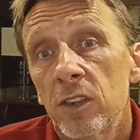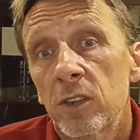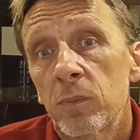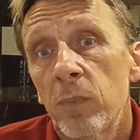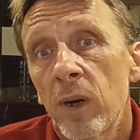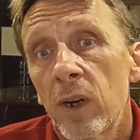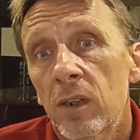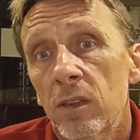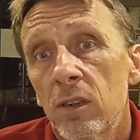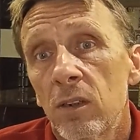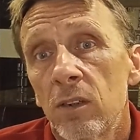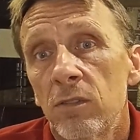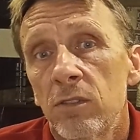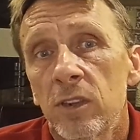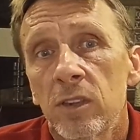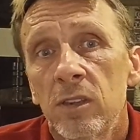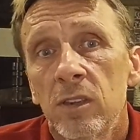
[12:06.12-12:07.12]
he is part
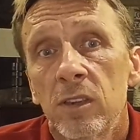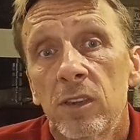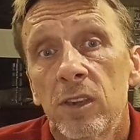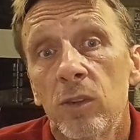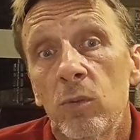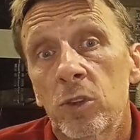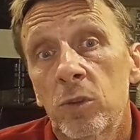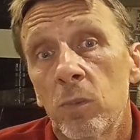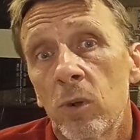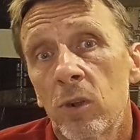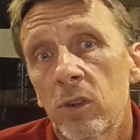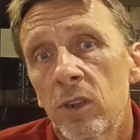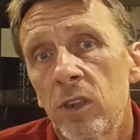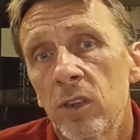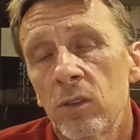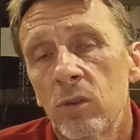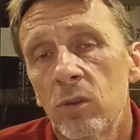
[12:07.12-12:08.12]
of it, he was
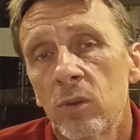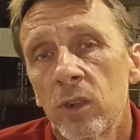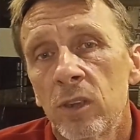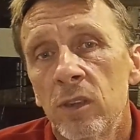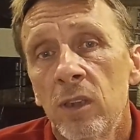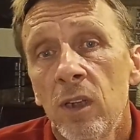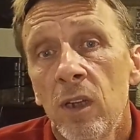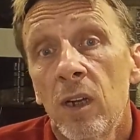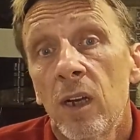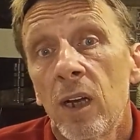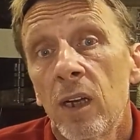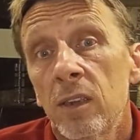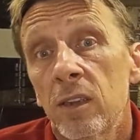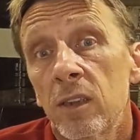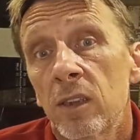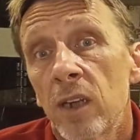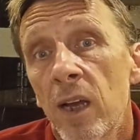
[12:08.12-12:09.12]
born into it,
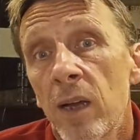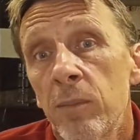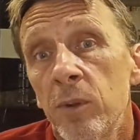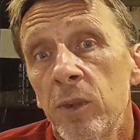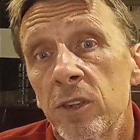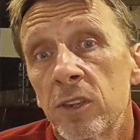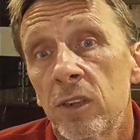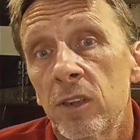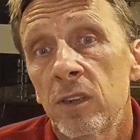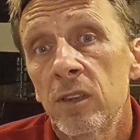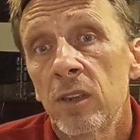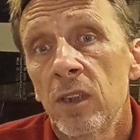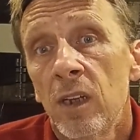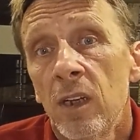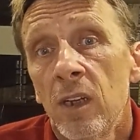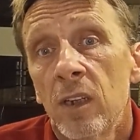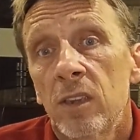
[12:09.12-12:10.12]
and inhabits it,
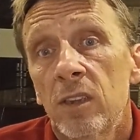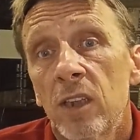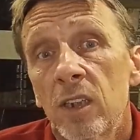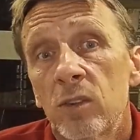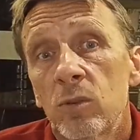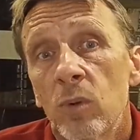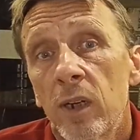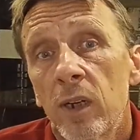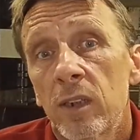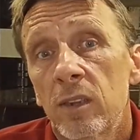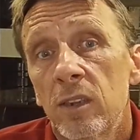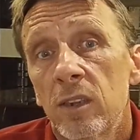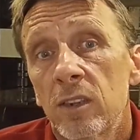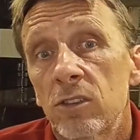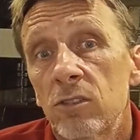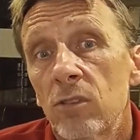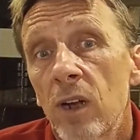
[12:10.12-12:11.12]
that's why
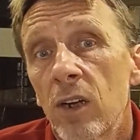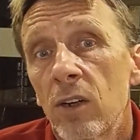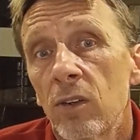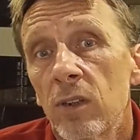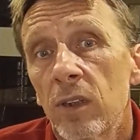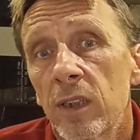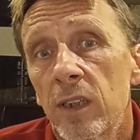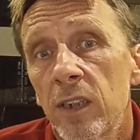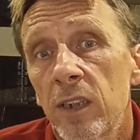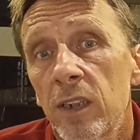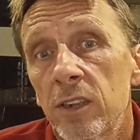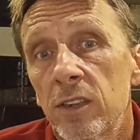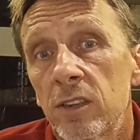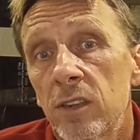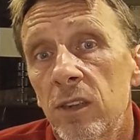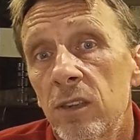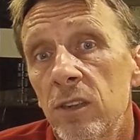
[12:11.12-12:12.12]
the struggle
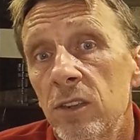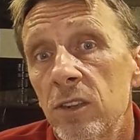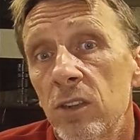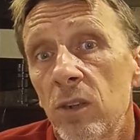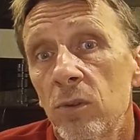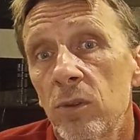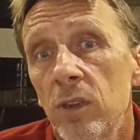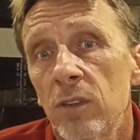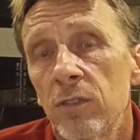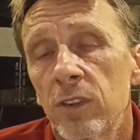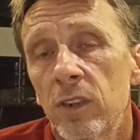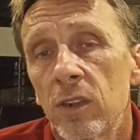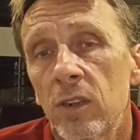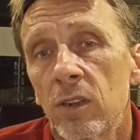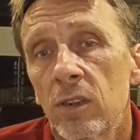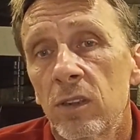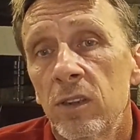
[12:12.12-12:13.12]
against it is so
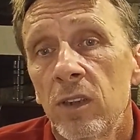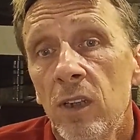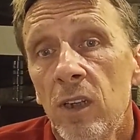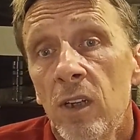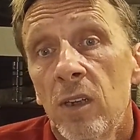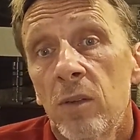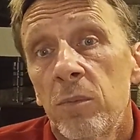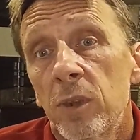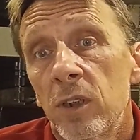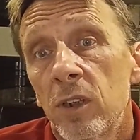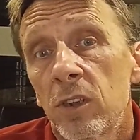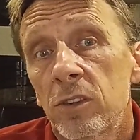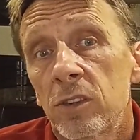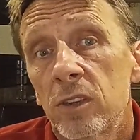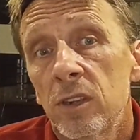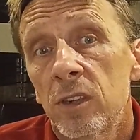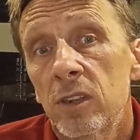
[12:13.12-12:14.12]
difficult,
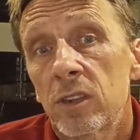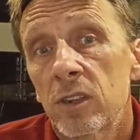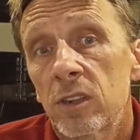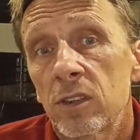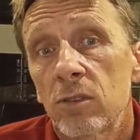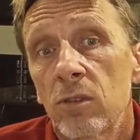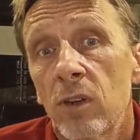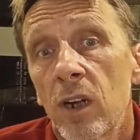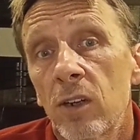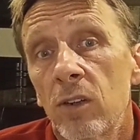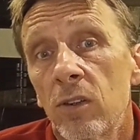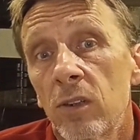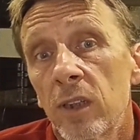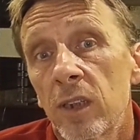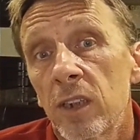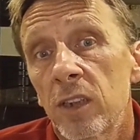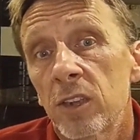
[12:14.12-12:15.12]
because it is a
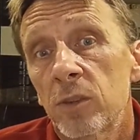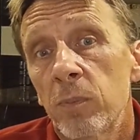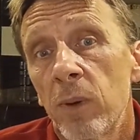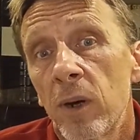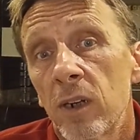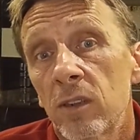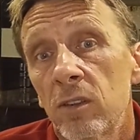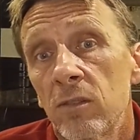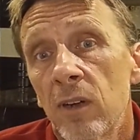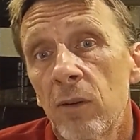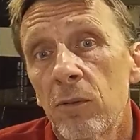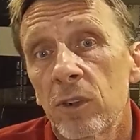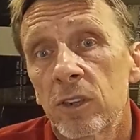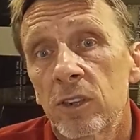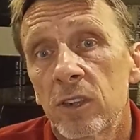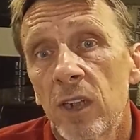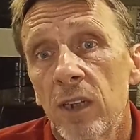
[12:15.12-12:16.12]
struggle against part of
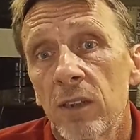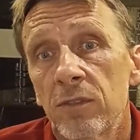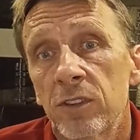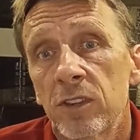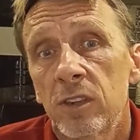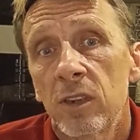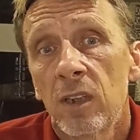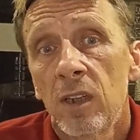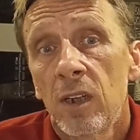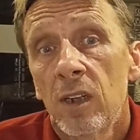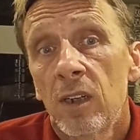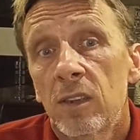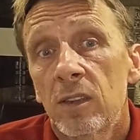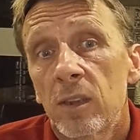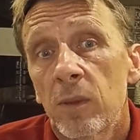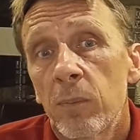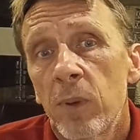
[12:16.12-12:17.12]
ourselves.
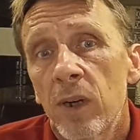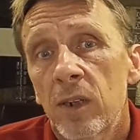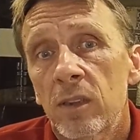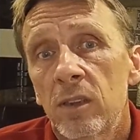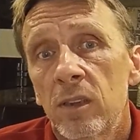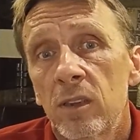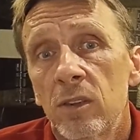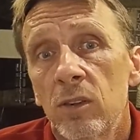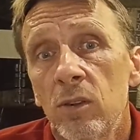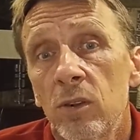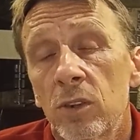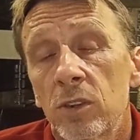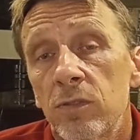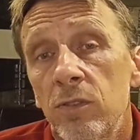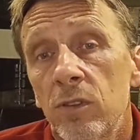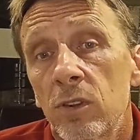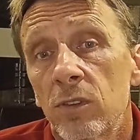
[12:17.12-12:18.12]
The part that
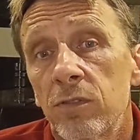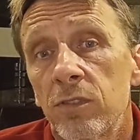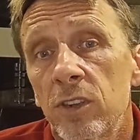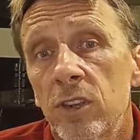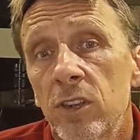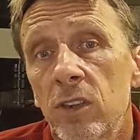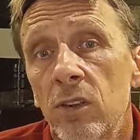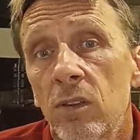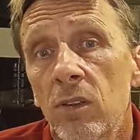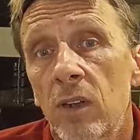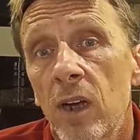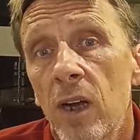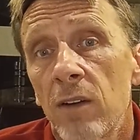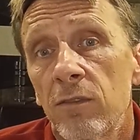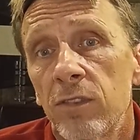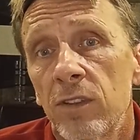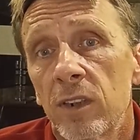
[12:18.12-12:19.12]
looks for physical
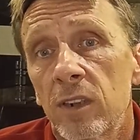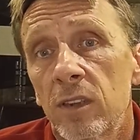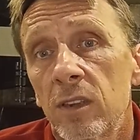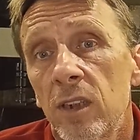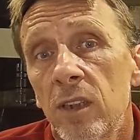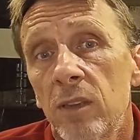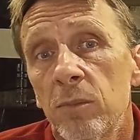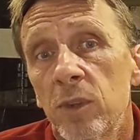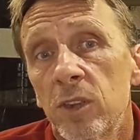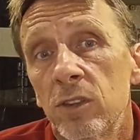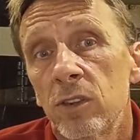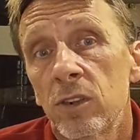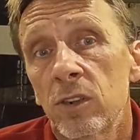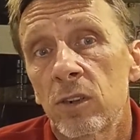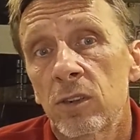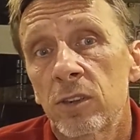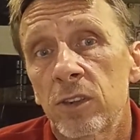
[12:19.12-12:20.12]
comfort and
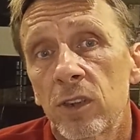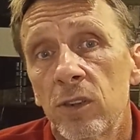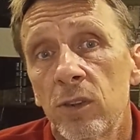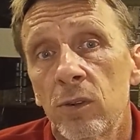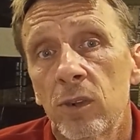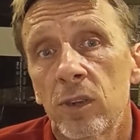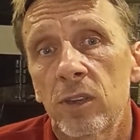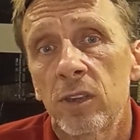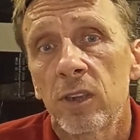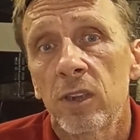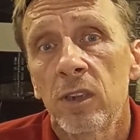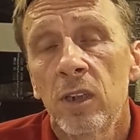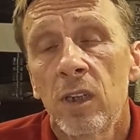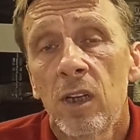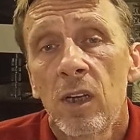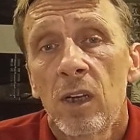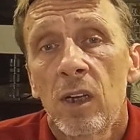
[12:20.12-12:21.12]
material
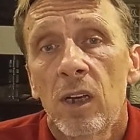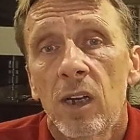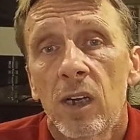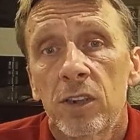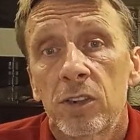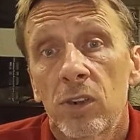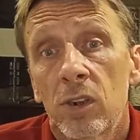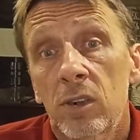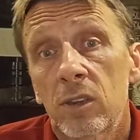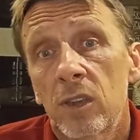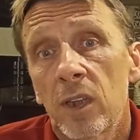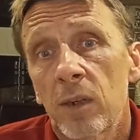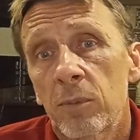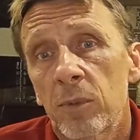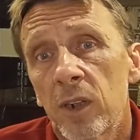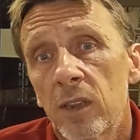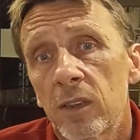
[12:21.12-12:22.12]
security, uh, short
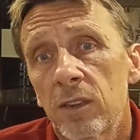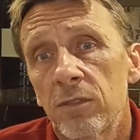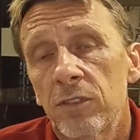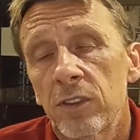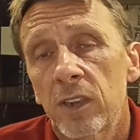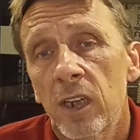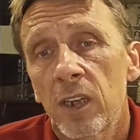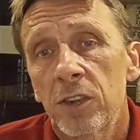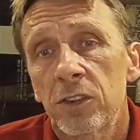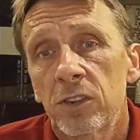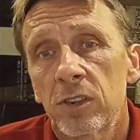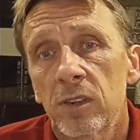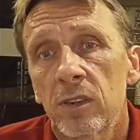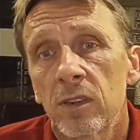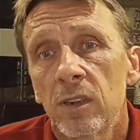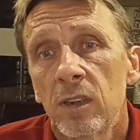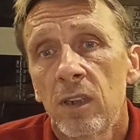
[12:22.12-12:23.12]
term
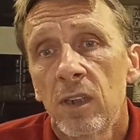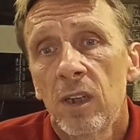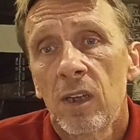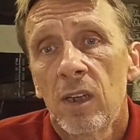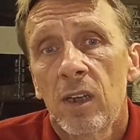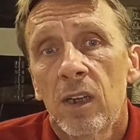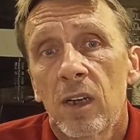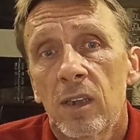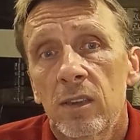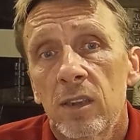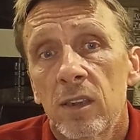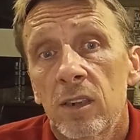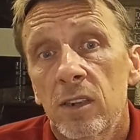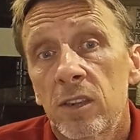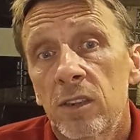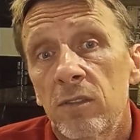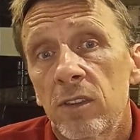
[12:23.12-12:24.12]
gratification. And
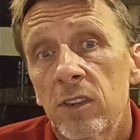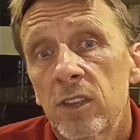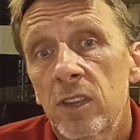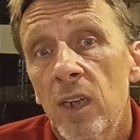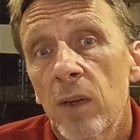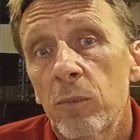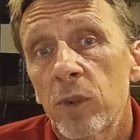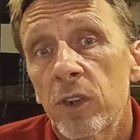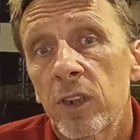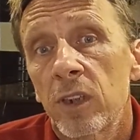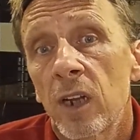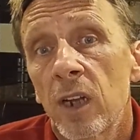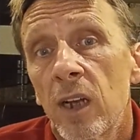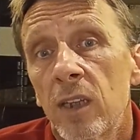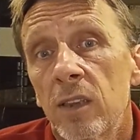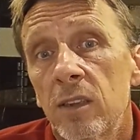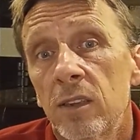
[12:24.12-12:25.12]
there is even some
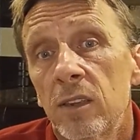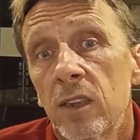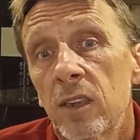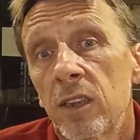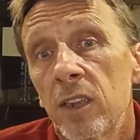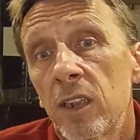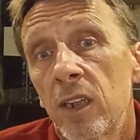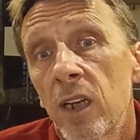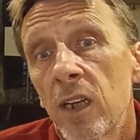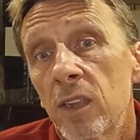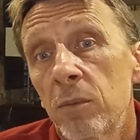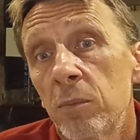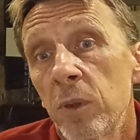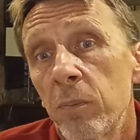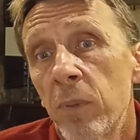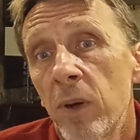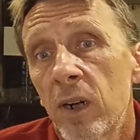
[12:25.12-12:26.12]
regret that he
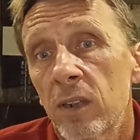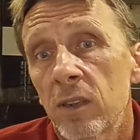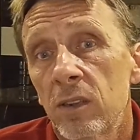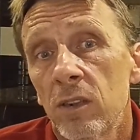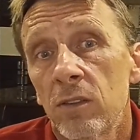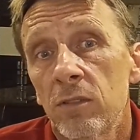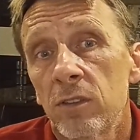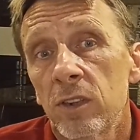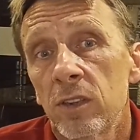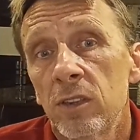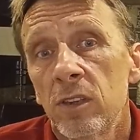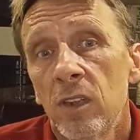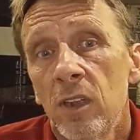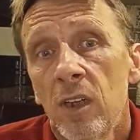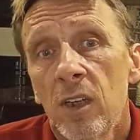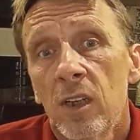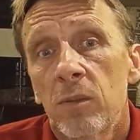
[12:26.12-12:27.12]
can't be part of
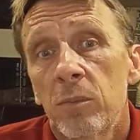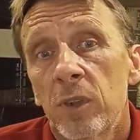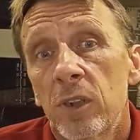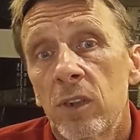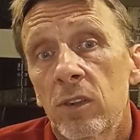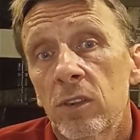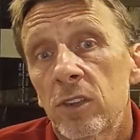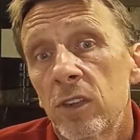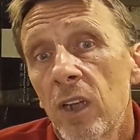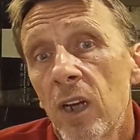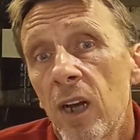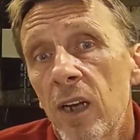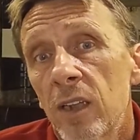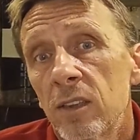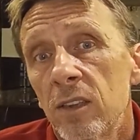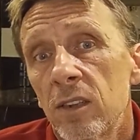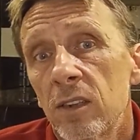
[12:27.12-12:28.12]
it because the
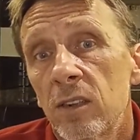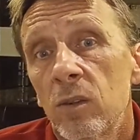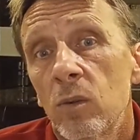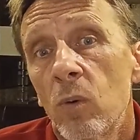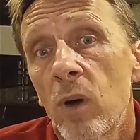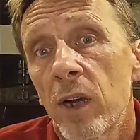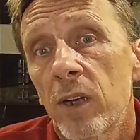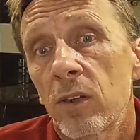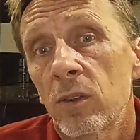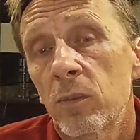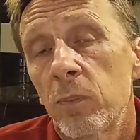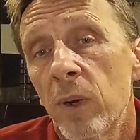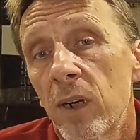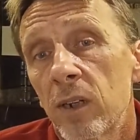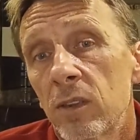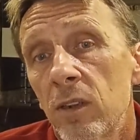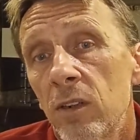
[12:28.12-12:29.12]
other
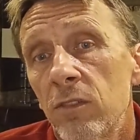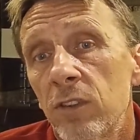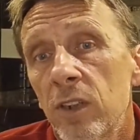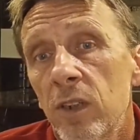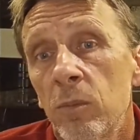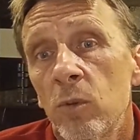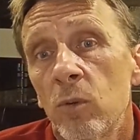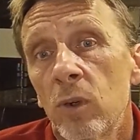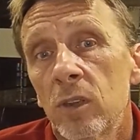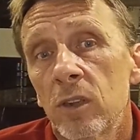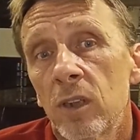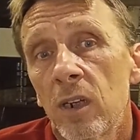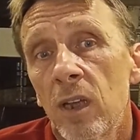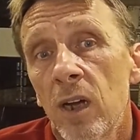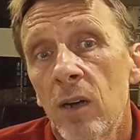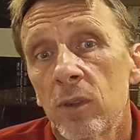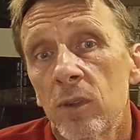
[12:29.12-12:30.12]
wild part of him won't
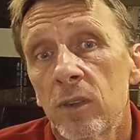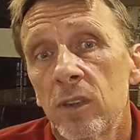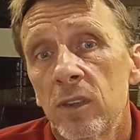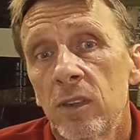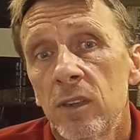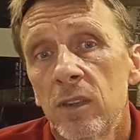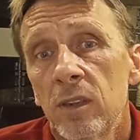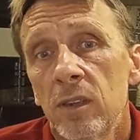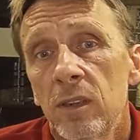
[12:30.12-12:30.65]
allow it.